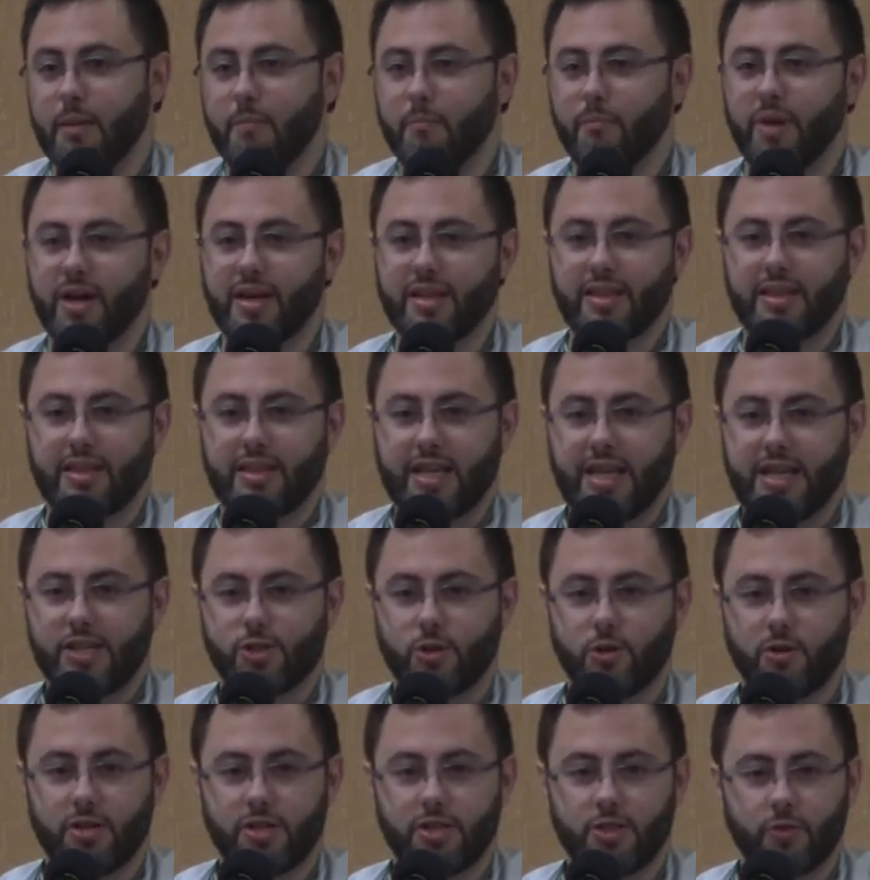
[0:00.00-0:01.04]
But they
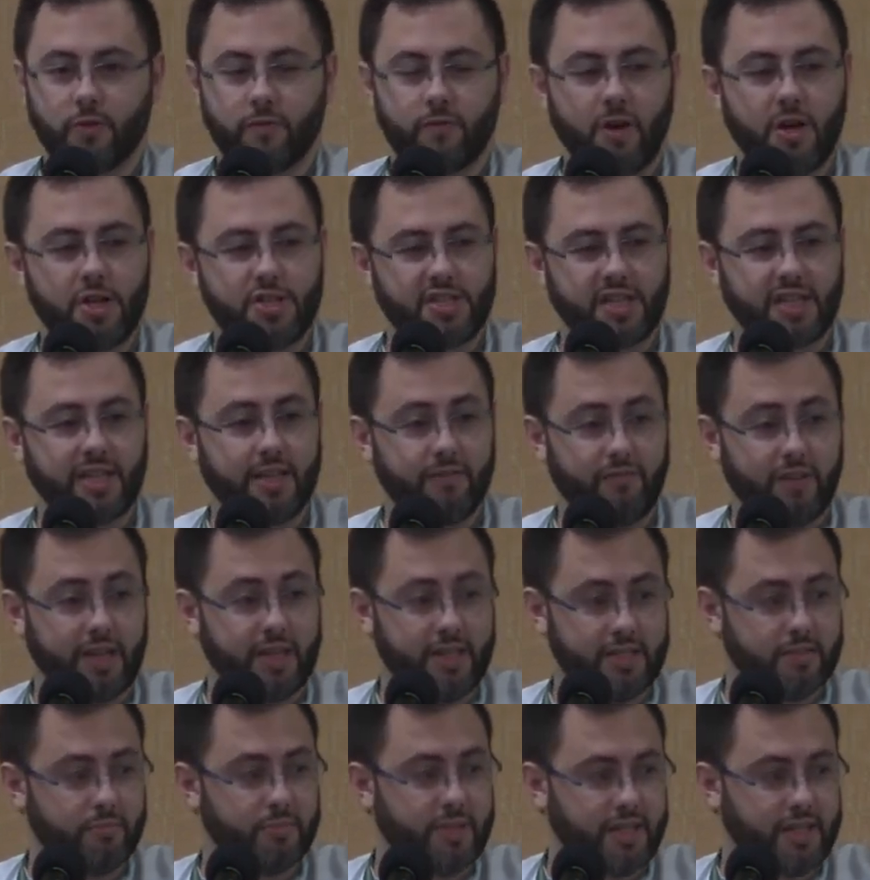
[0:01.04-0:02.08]
turned into a very
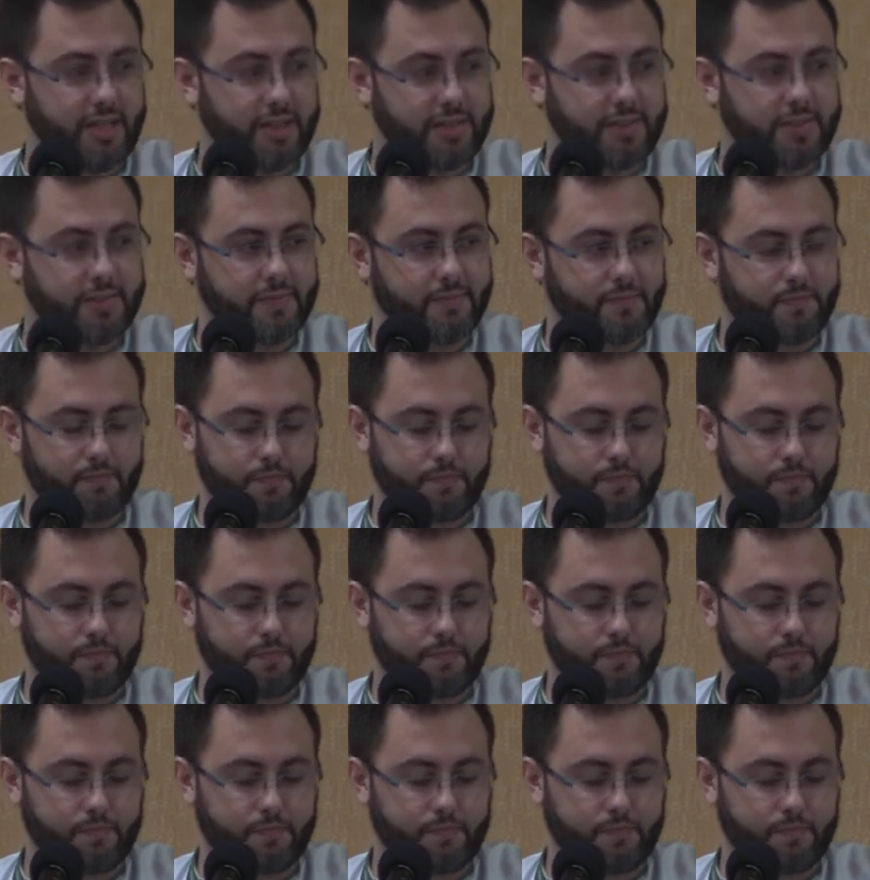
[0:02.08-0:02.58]
significant debate.